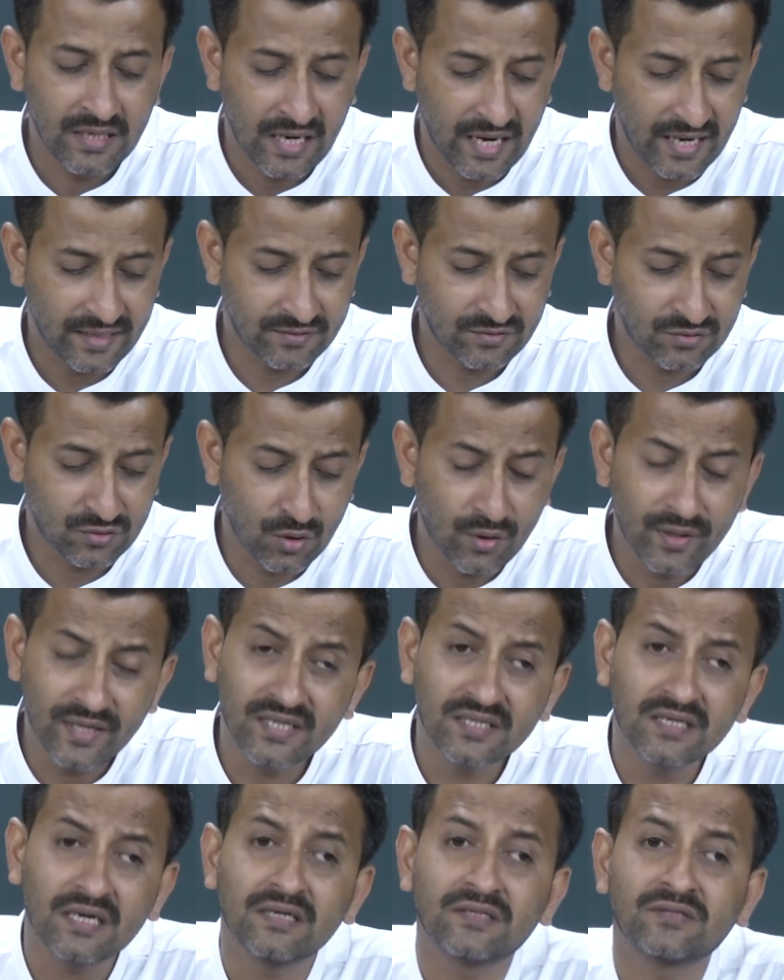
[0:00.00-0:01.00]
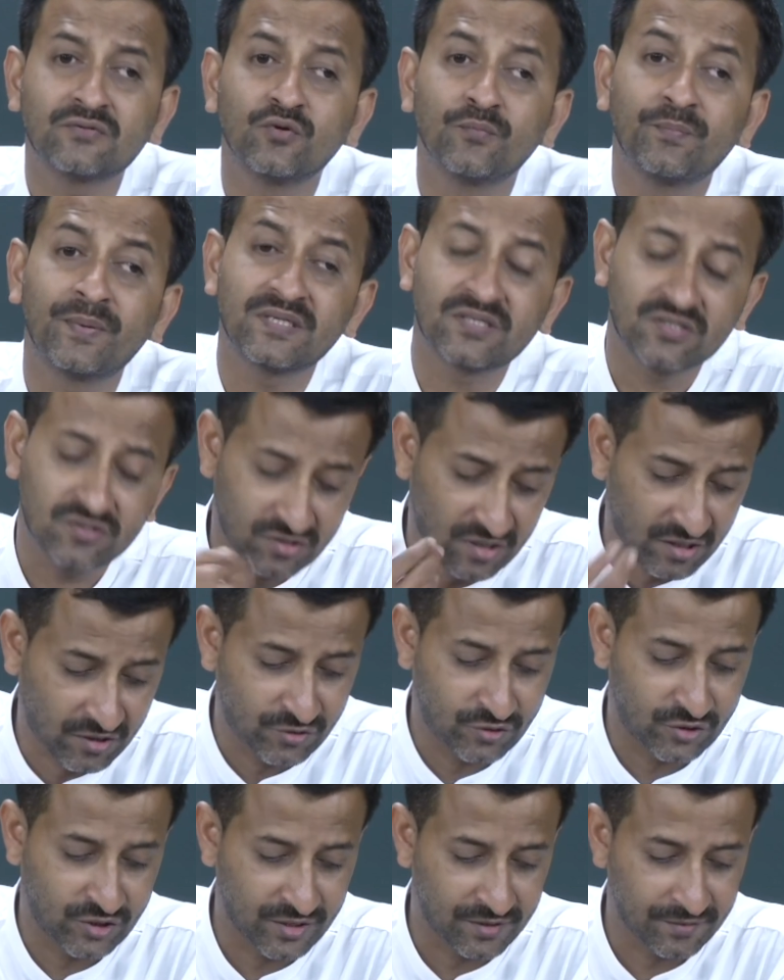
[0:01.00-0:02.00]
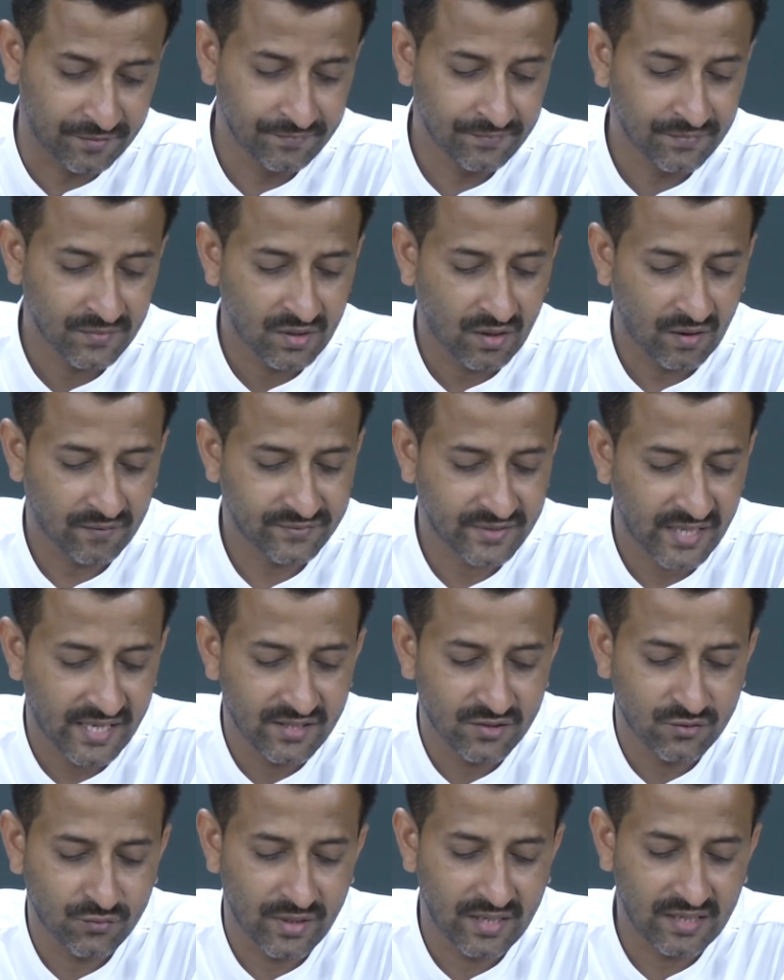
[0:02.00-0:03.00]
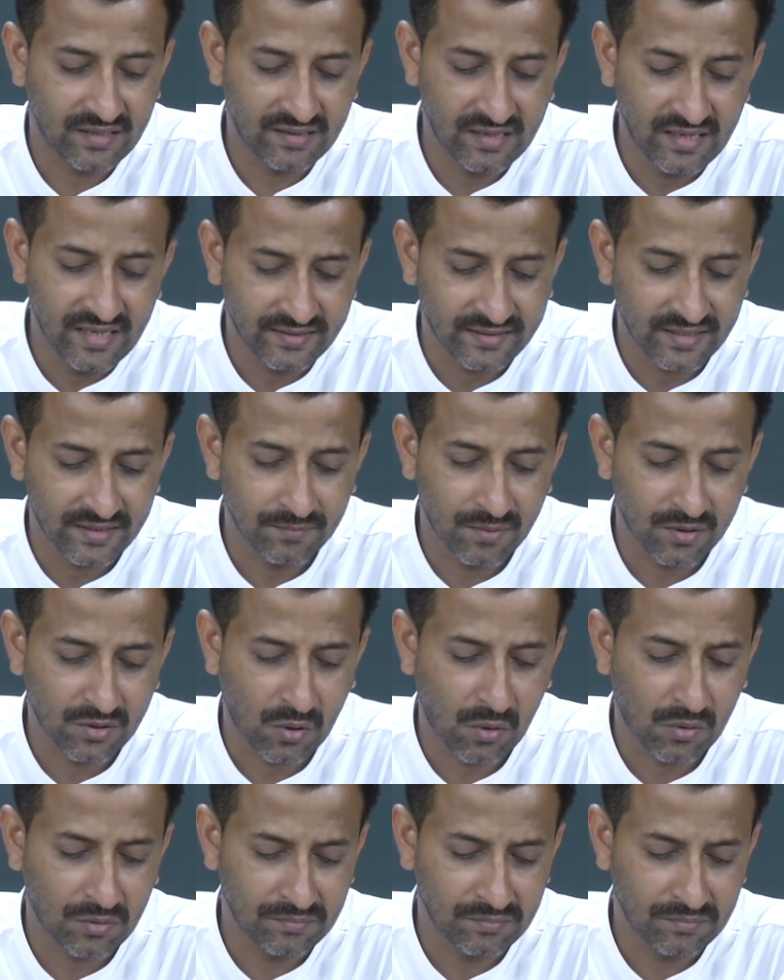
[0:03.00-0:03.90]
and theoretical superstructure of science were related, but